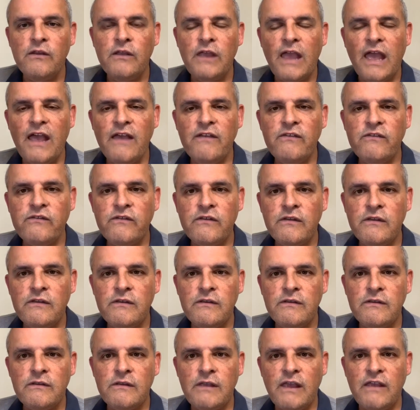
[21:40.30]
As
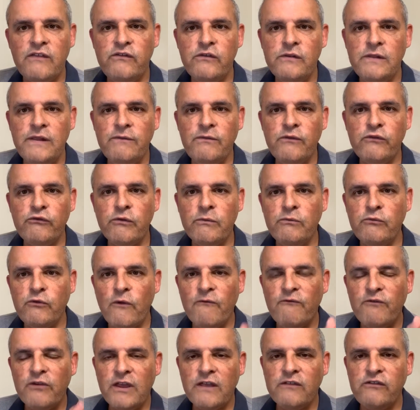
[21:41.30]
you leave the stream,
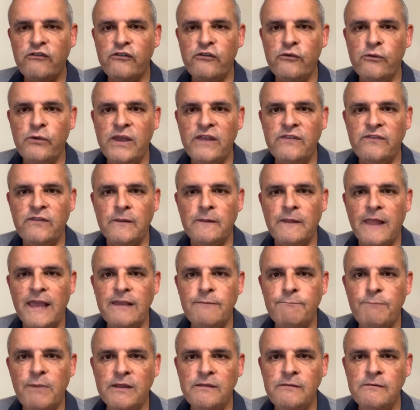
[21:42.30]
don't forget to hit the
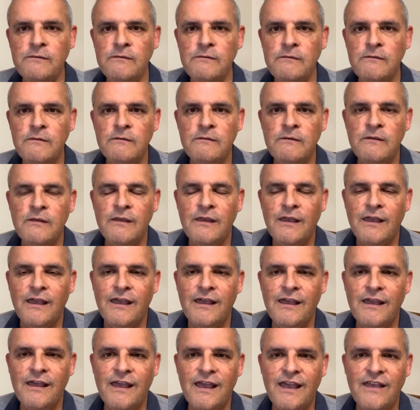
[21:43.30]
like button
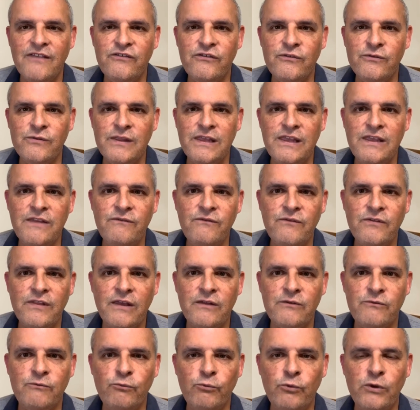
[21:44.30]
as you leave.
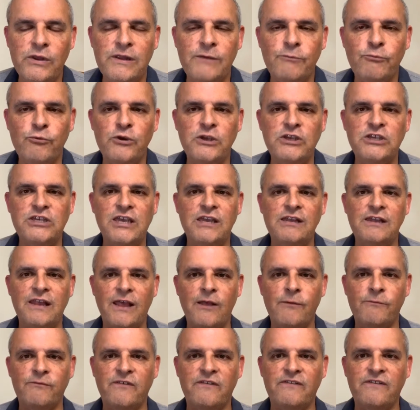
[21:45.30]
I'd really appreciate it.
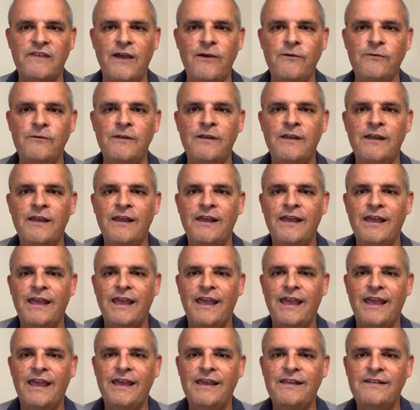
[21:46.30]
Helps us out.
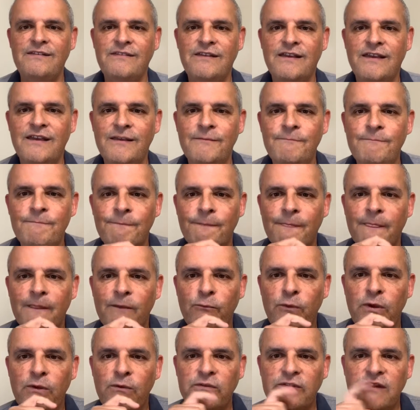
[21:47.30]
And
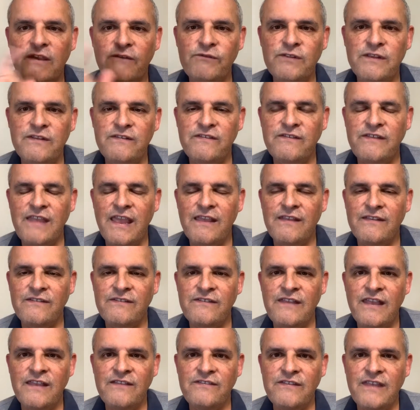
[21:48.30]
we will definitely stay
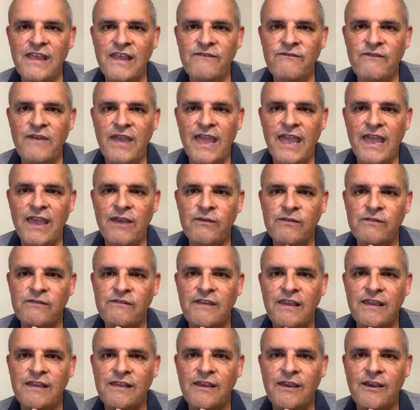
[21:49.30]
safe and
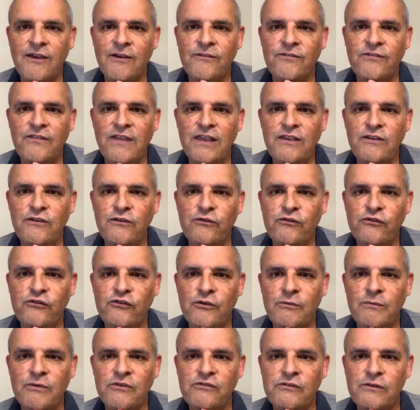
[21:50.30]
take care. Thank you
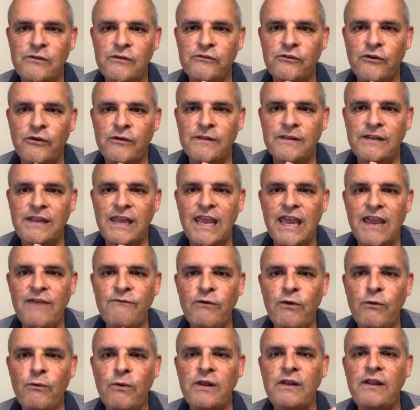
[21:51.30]
so much, little darling.
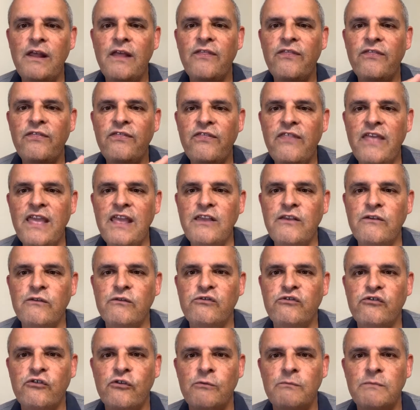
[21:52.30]
Everyone, thank you
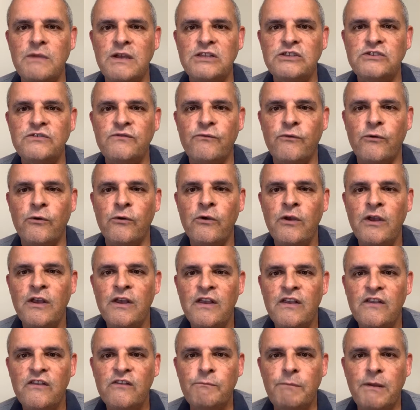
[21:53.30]
so much for
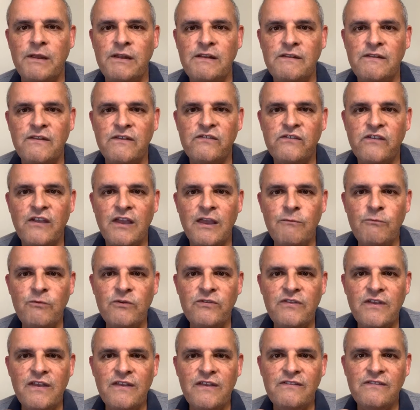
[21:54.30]
spending this time
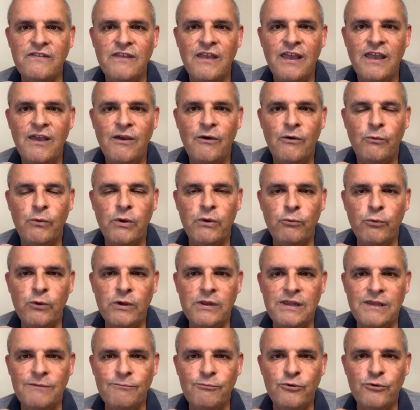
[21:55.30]
with us. We
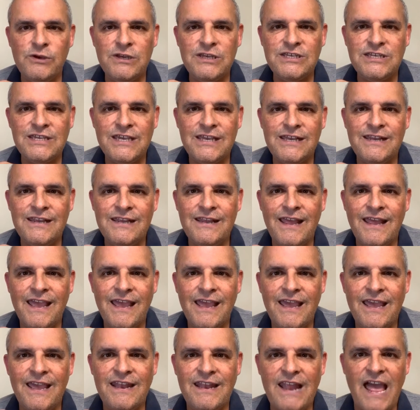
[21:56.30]
really appreciate it.
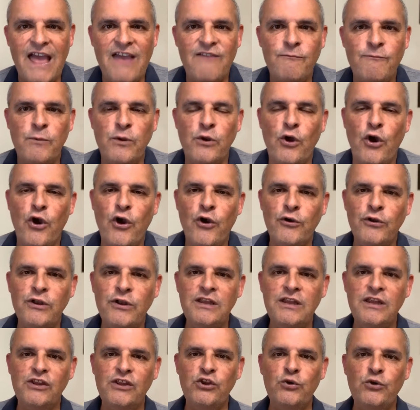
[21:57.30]
And I've been
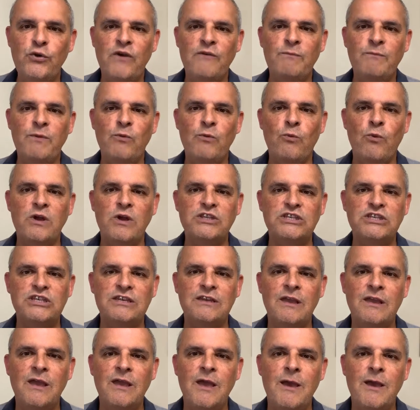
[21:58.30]
Arnie. You have been
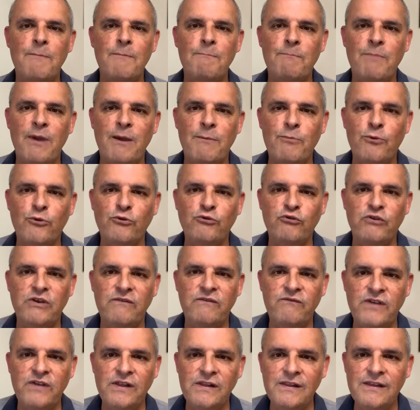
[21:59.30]
watching Pepper Tree
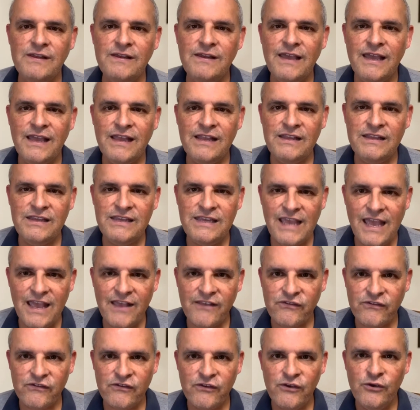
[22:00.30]
Villa. And
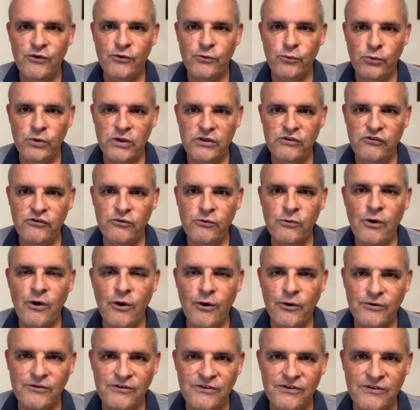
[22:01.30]
yes, we do
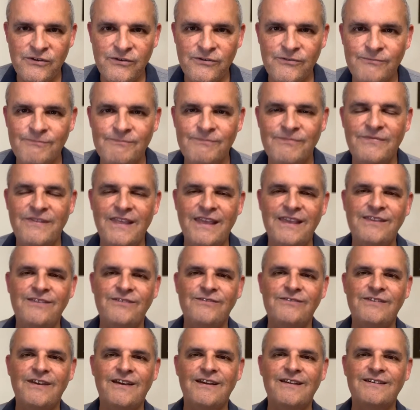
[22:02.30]
heart you. Thank you,
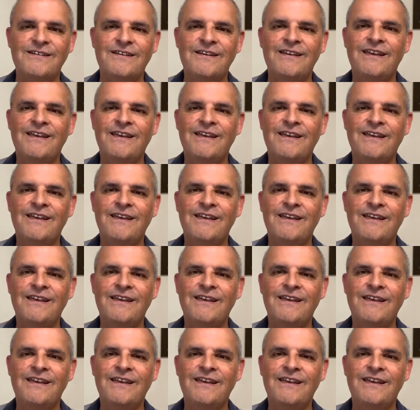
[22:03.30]
Doug.